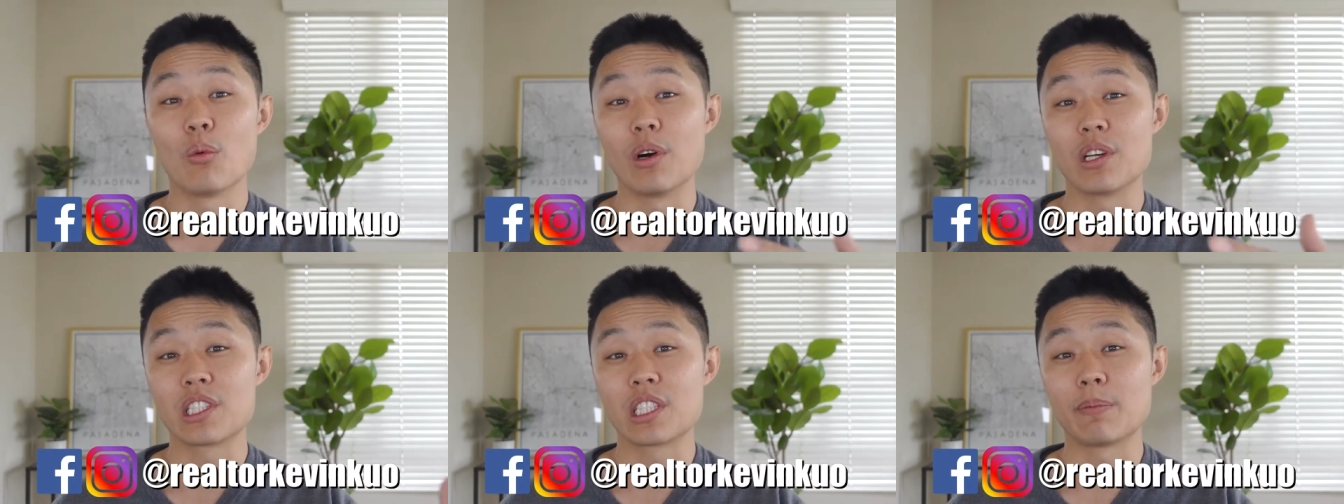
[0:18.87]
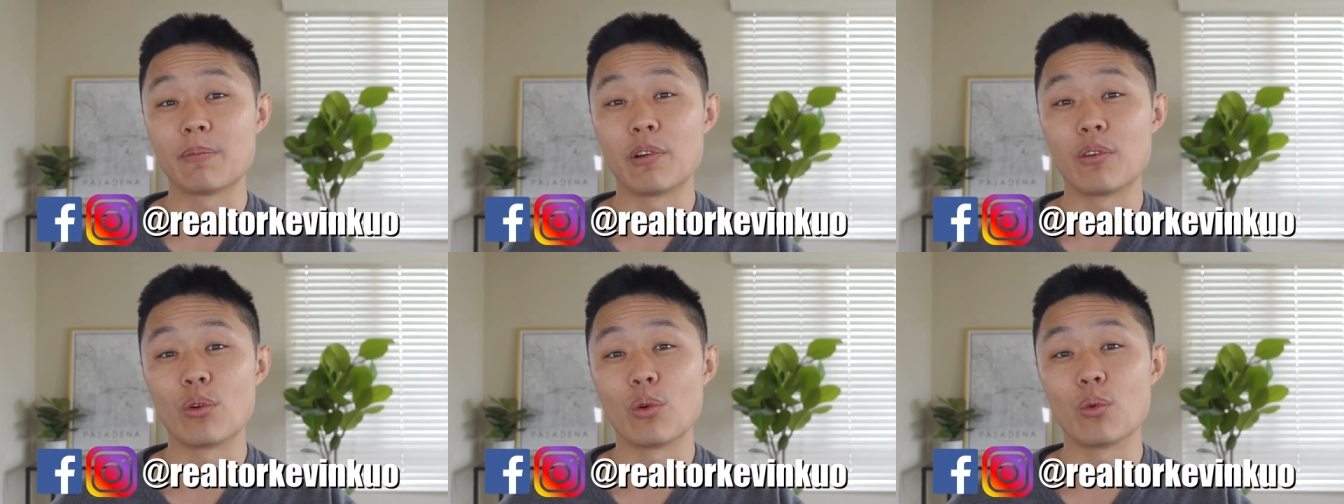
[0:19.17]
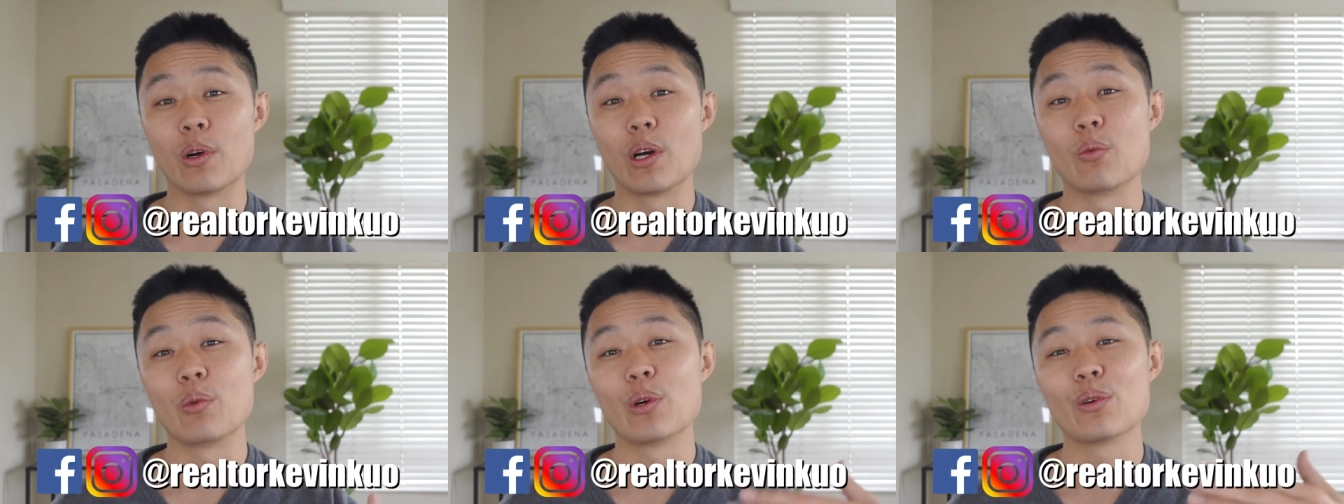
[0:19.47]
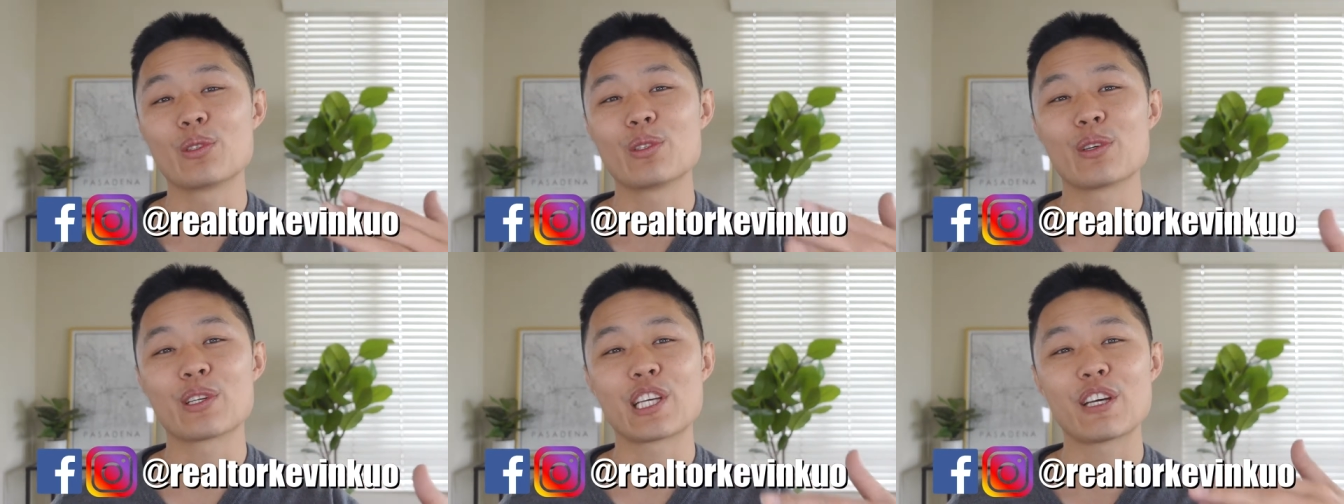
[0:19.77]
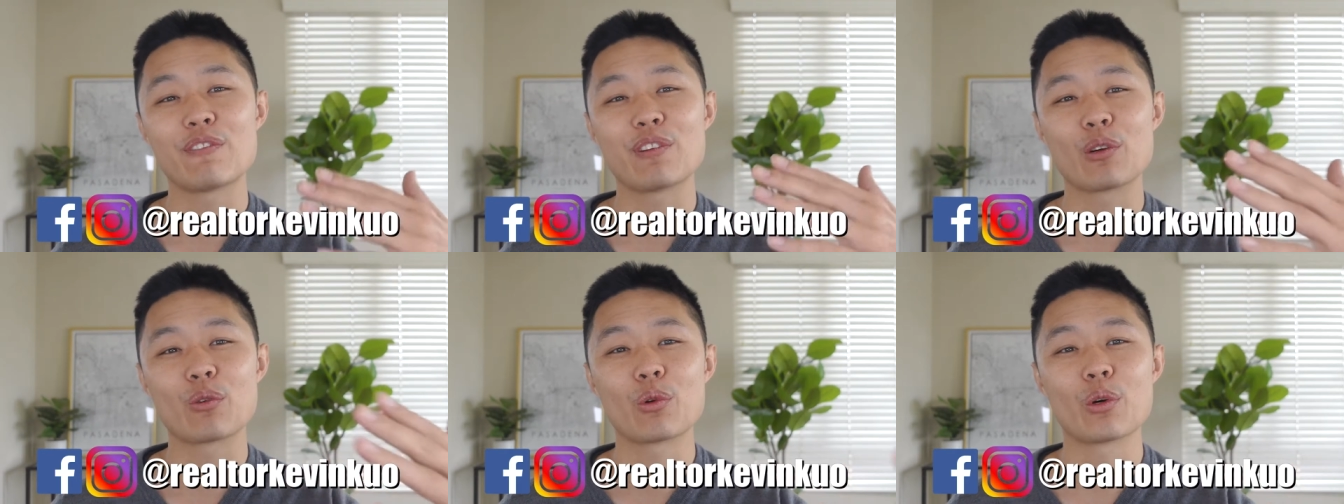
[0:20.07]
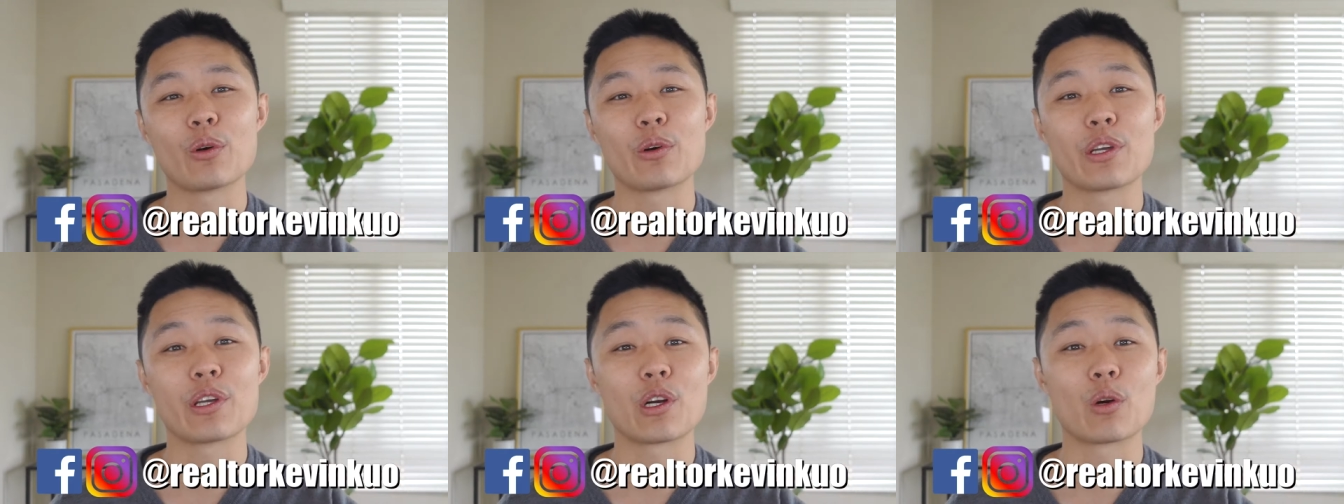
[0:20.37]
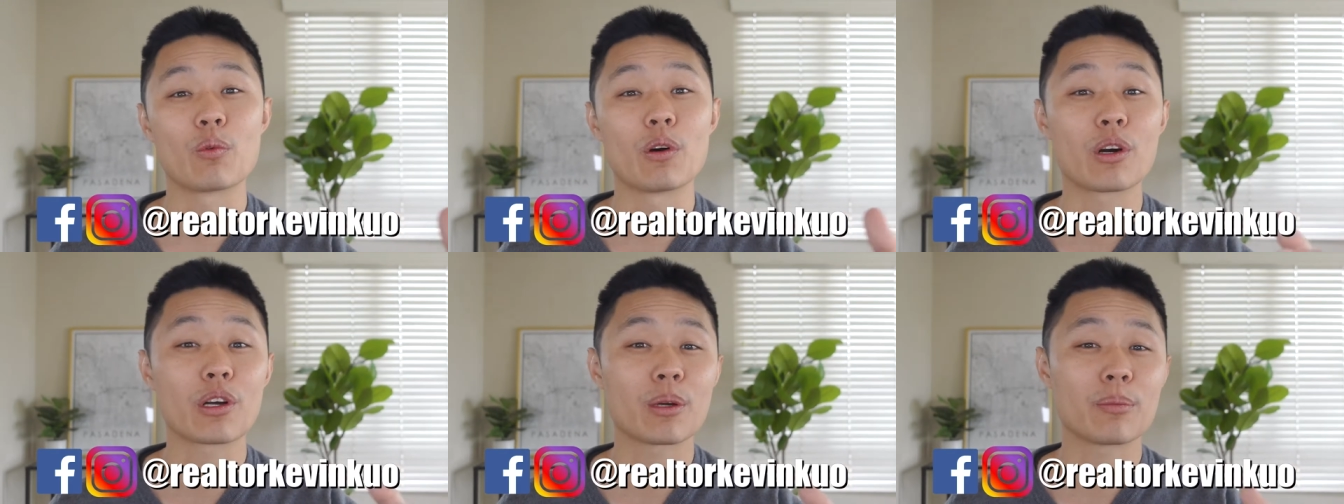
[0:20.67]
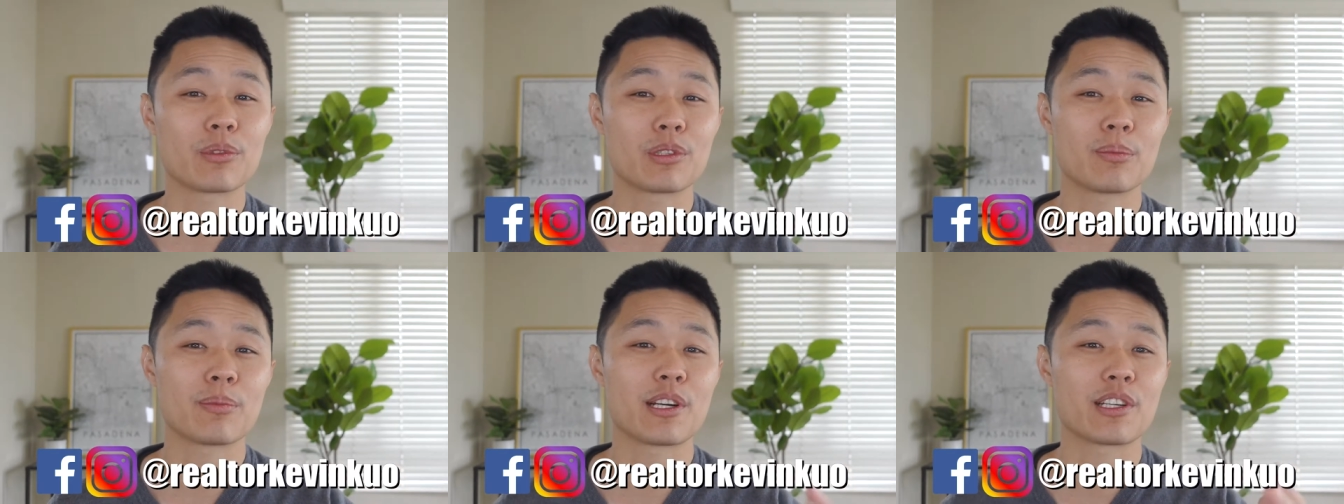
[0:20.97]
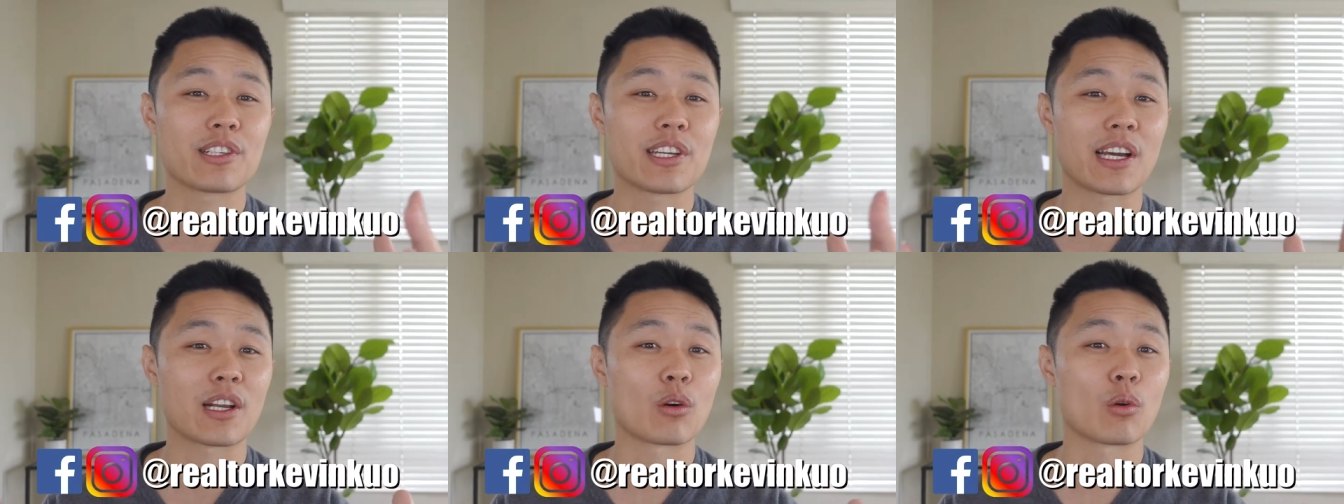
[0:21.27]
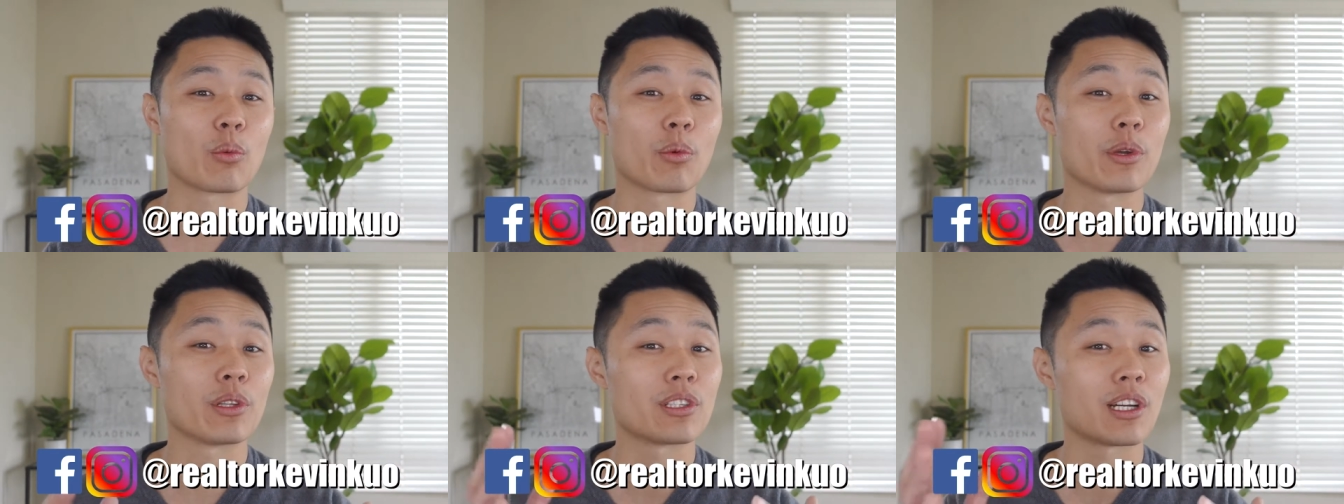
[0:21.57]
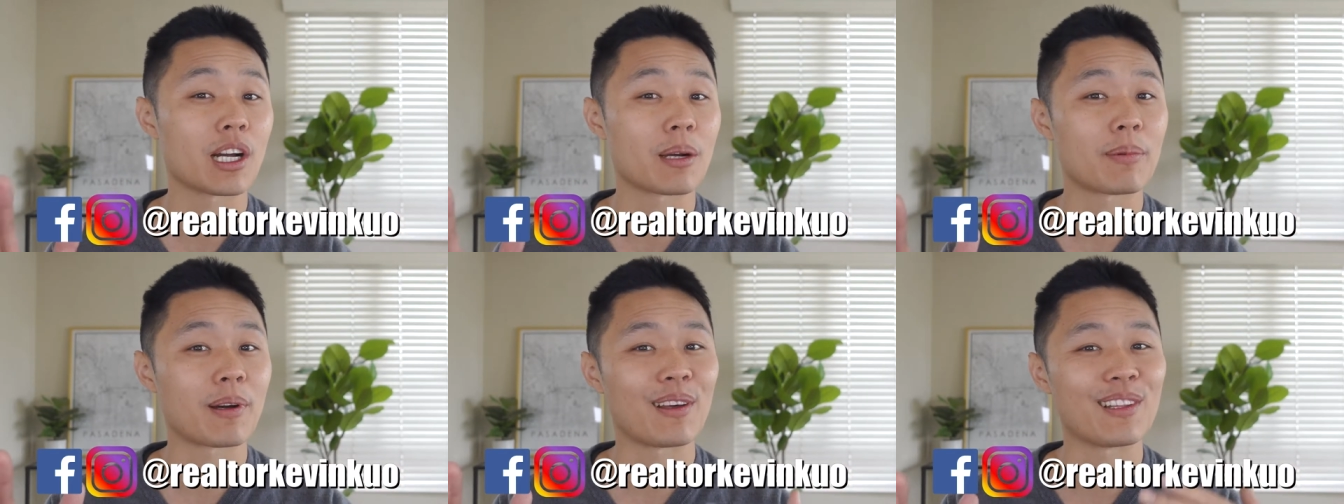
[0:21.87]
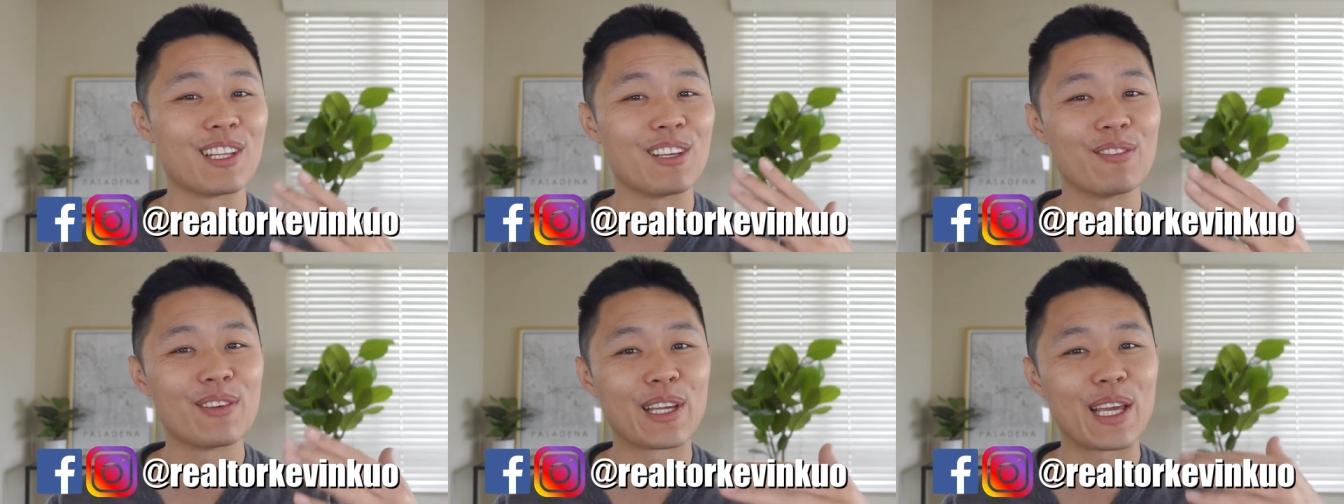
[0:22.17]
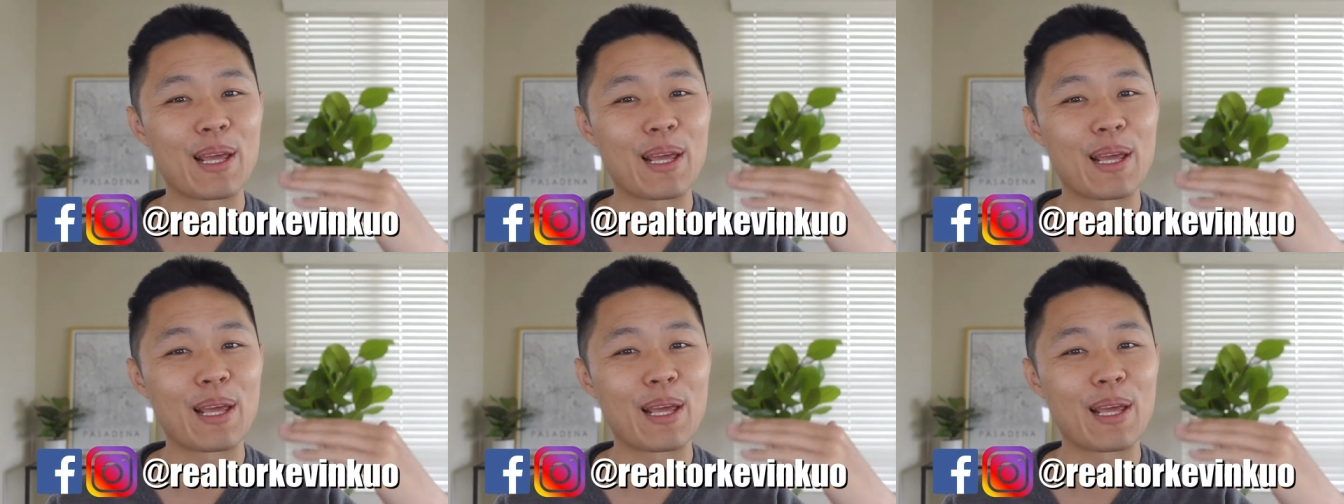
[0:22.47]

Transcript: What's up everyone, Realtor Kevin Kuo here. Welcome to my channel where we talk about living